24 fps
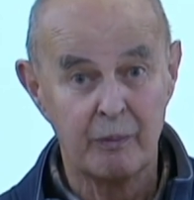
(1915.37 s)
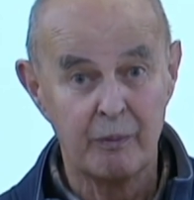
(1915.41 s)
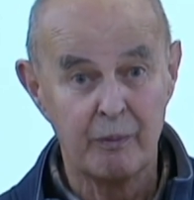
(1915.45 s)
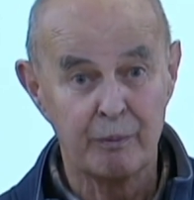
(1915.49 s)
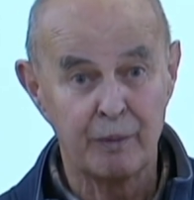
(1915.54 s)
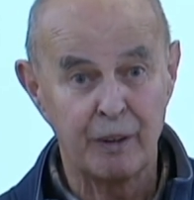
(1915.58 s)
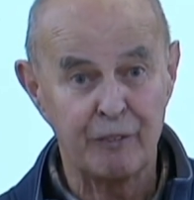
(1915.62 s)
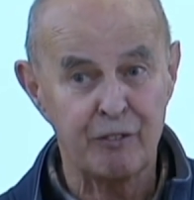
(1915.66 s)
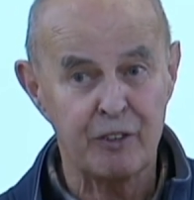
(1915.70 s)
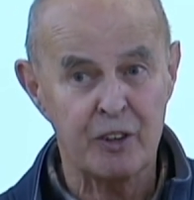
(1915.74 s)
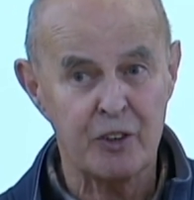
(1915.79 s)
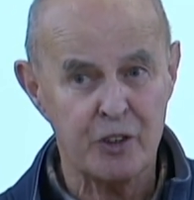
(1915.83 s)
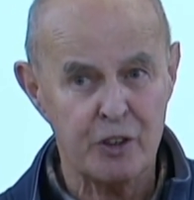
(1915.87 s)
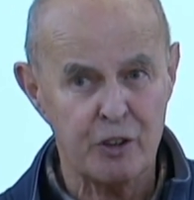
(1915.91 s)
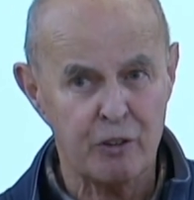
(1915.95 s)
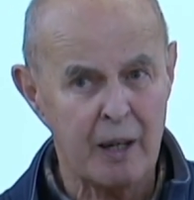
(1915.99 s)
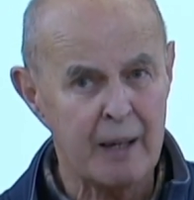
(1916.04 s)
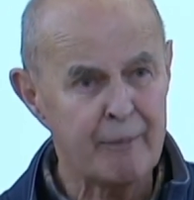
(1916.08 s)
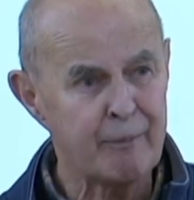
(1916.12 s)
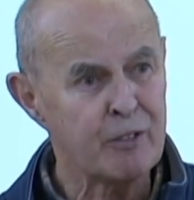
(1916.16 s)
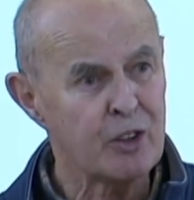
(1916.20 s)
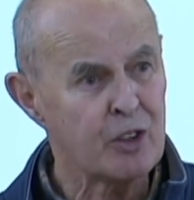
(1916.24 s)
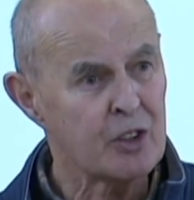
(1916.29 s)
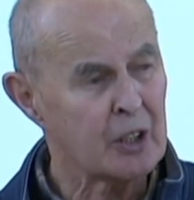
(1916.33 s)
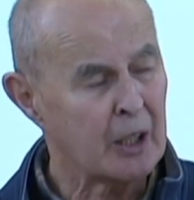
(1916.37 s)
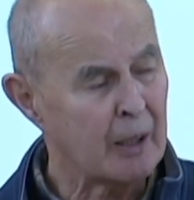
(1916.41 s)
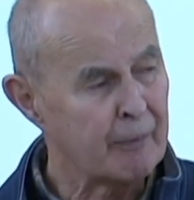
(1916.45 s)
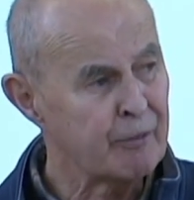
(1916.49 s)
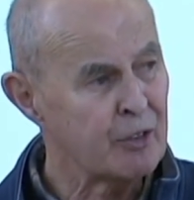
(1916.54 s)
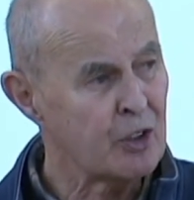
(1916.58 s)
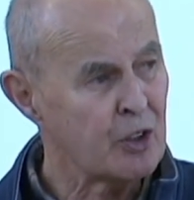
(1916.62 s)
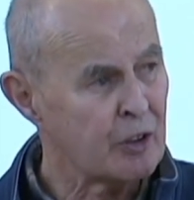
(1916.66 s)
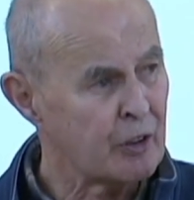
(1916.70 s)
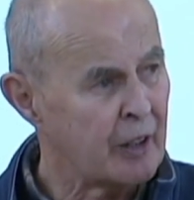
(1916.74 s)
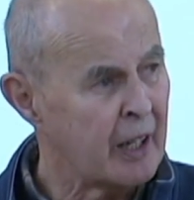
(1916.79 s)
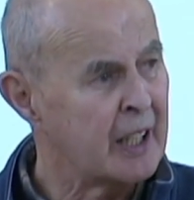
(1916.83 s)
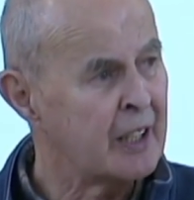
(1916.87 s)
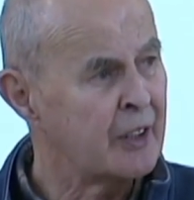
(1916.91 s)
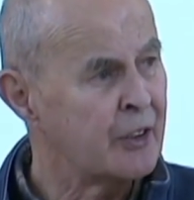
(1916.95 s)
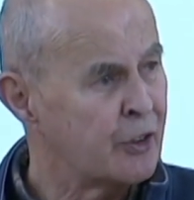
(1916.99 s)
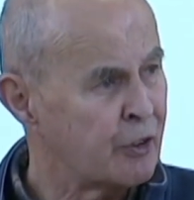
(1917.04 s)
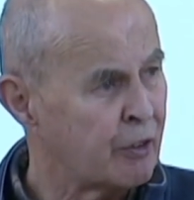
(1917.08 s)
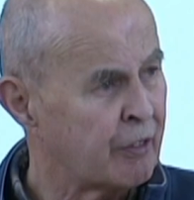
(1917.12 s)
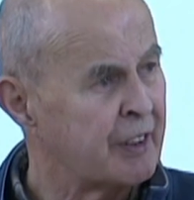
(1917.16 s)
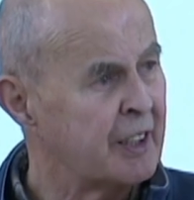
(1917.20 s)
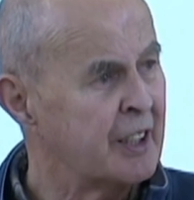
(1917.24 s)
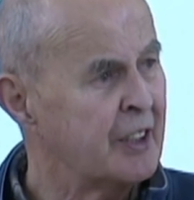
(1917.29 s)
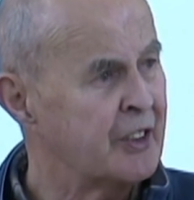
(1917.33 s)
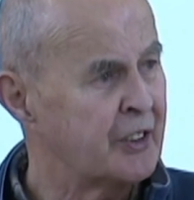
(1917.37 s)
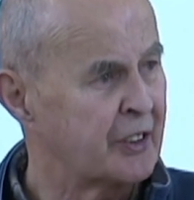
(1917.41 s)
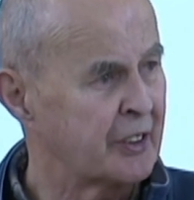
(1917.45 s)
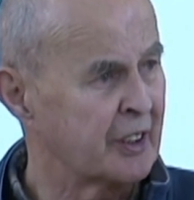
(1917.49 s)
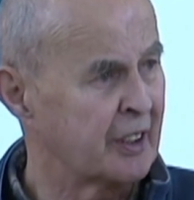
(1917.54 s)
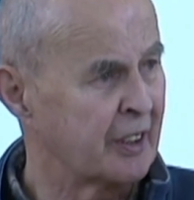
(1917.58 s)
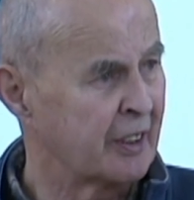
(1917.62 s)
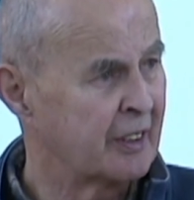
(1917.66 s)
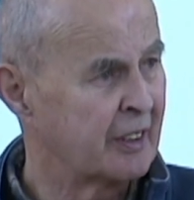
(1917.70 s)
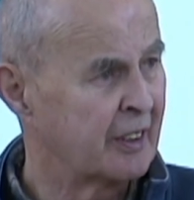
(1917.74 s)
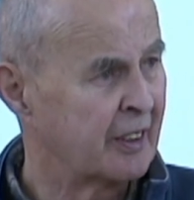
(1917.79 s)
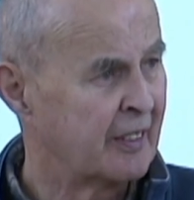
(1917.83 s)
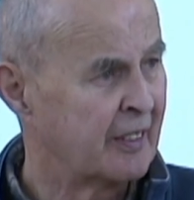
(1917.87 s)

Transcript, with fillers: But for some, some strange reason,